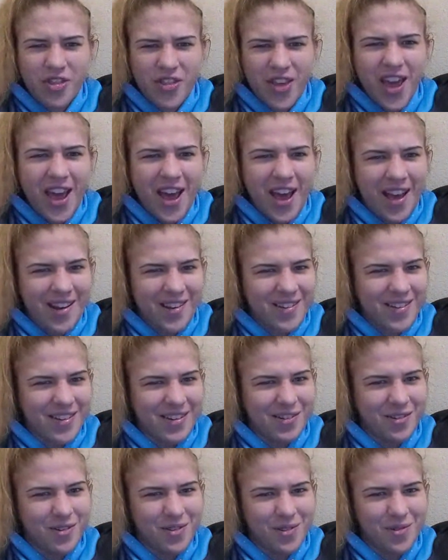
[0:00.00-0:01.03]
than that.
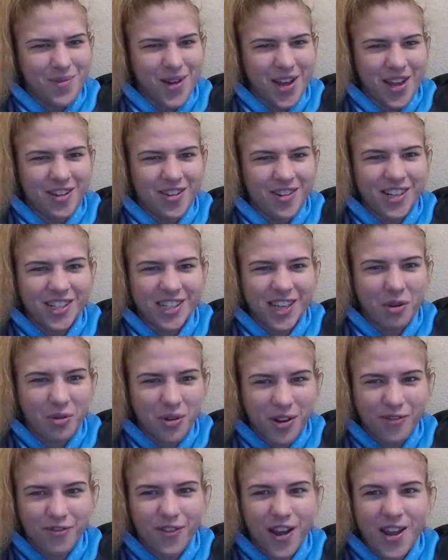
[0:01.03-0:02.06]
Oh my goodness, I
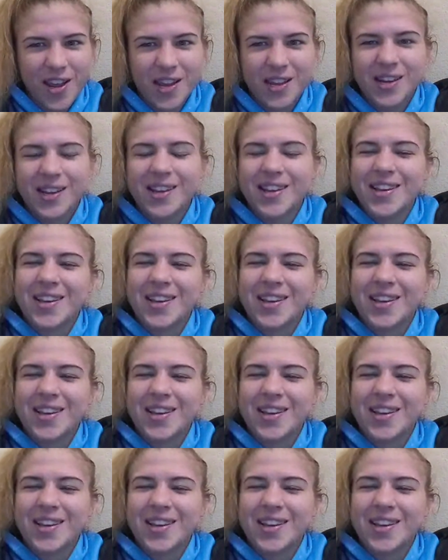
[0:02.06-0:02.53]
want to fight.